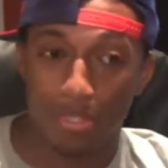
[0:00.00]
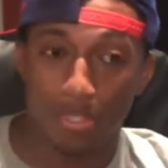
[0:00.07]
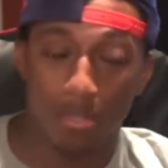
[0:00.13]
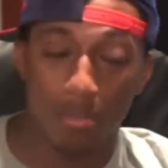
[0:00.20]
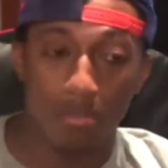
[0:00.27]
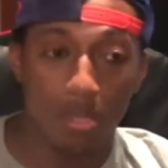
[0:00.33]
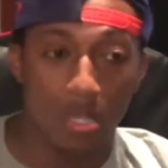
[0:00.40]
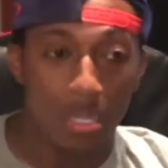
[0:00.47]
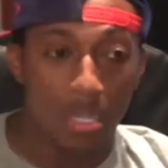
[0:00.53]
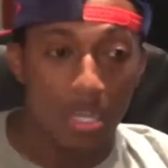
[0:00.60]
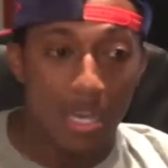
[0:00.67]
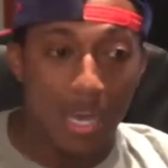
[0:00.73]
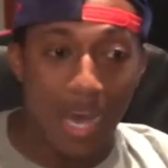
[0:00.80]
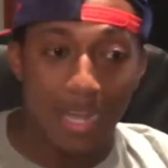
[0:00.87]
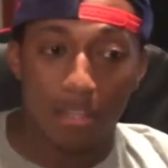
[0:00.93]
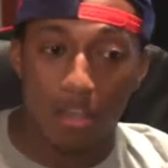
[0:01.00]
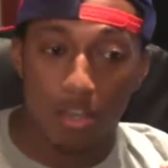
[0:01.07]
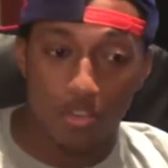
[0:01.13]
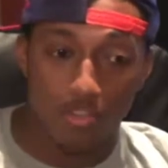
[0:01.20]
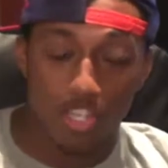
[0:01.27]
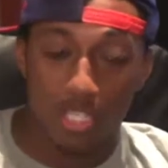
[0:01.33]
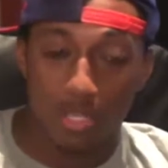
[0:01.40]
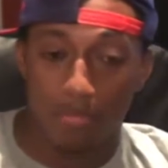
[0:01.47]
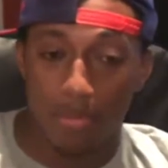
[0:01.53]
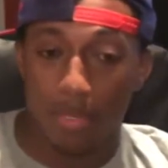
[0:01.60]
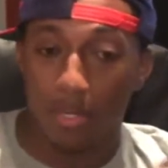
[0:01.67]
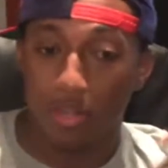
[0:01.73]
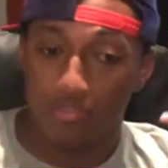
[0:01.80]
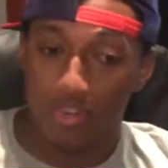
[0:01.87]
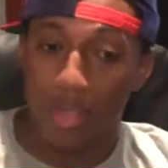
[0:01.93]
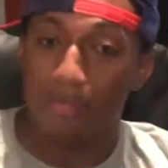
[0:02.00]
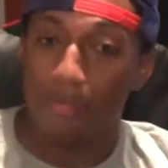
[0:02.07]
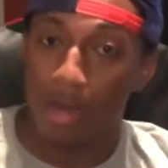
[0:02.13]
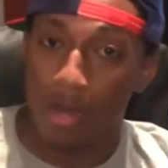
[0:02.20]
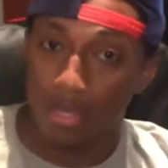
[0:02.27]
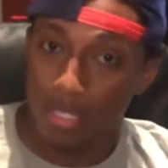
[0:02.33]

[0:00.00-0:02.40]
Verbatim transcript: So I thought Christian meant grandma,